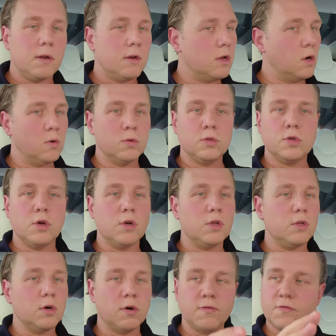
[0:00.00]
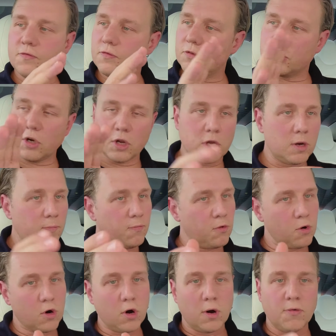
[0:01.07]
no, turn it off, shut up,
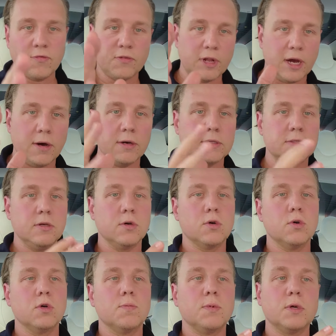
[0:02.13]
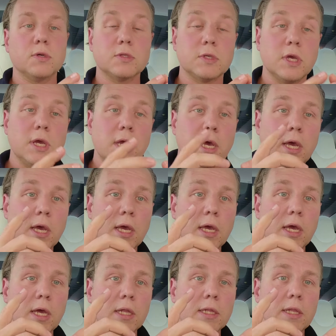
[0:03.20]
walk off. Now it's not good, because
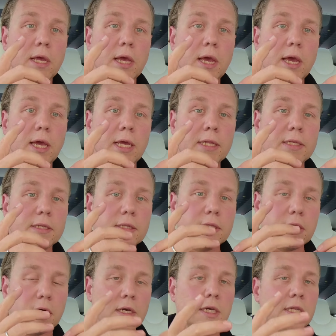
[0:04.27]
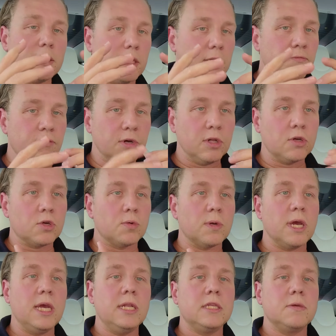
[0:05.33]
it will
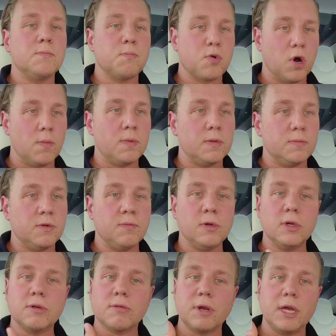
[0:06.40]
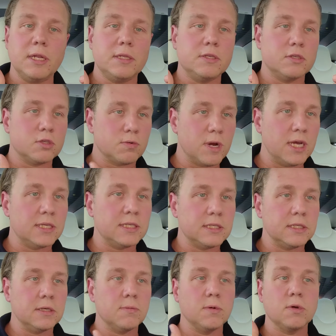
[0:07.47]
create problem. It will create
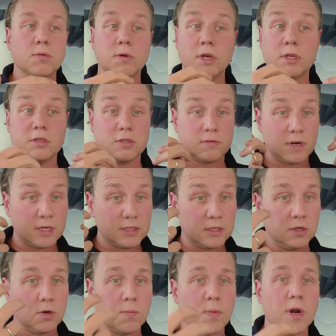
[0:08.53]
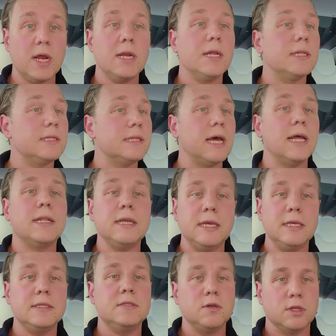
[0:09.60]
stress. It will create stress in your brain, and that
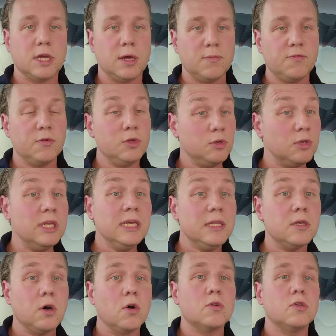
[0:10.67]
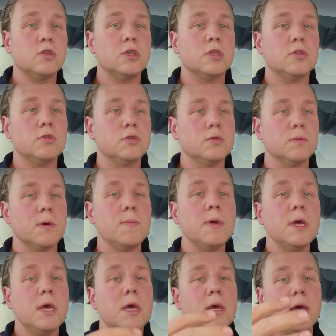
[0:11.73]
is not helpful. You need oxygen to swim,
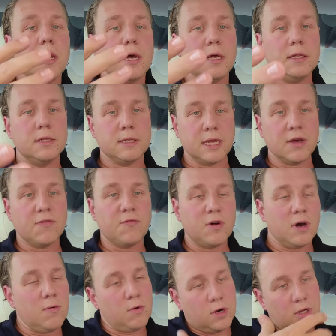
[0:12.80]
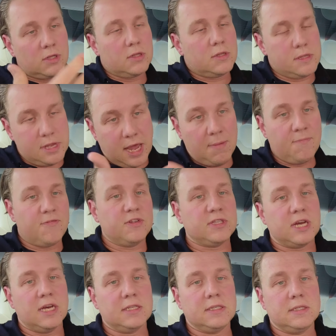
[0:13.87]
and therefore I want to
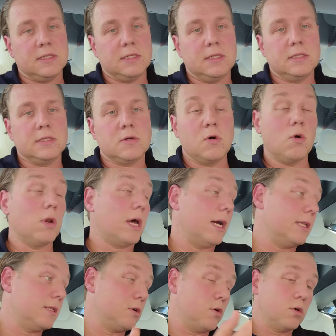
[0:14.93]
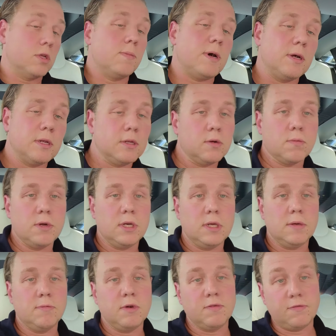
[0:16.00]
emphasize this in this call. I talked about it
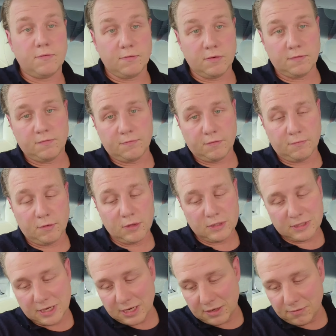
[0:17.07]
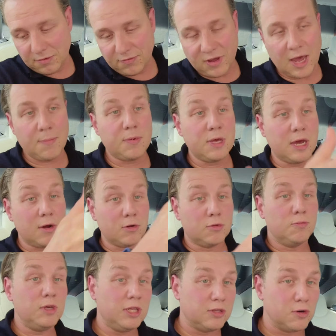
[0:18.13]
already with once I had it with Abby.
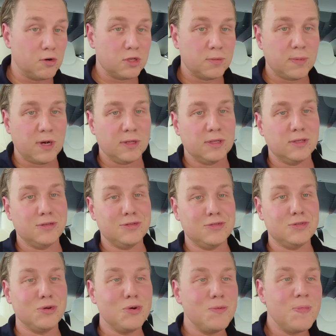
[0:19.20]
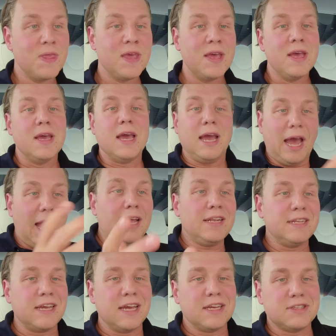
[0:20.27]
We talked about this too,
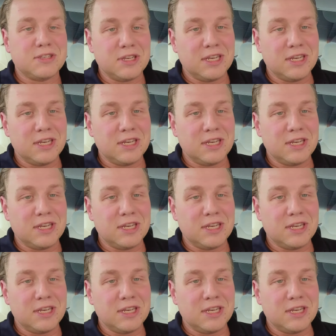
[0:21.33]
and as